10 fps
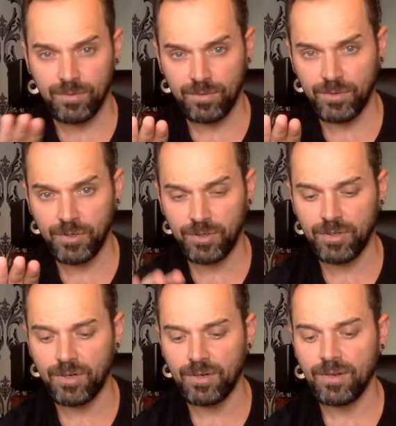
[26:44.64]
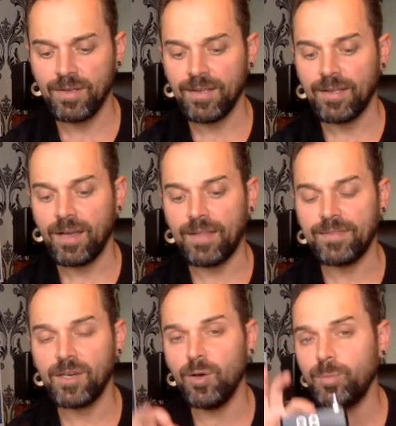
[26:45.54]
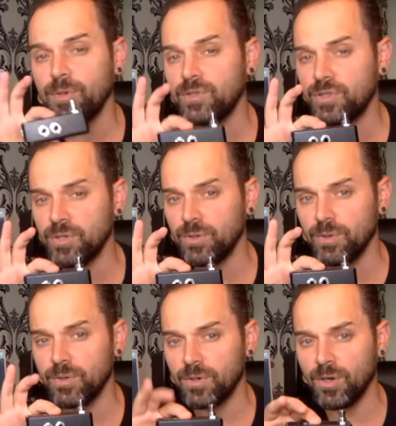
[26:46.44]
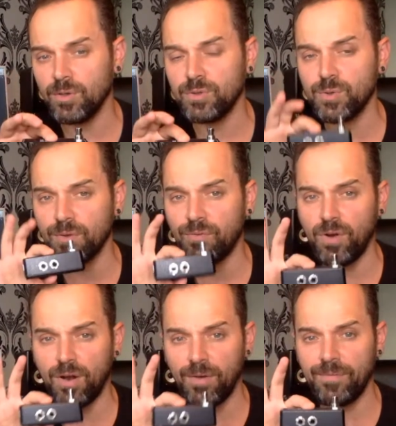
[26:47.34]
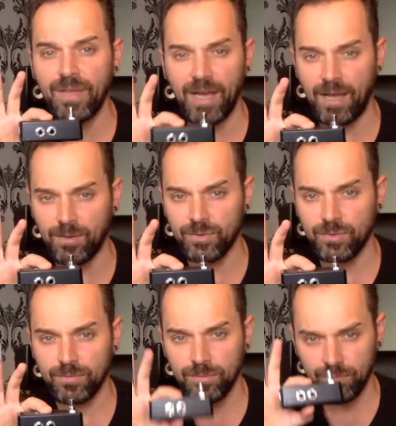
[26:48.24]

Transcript: You're done. And the output 2 goes to the front of the house.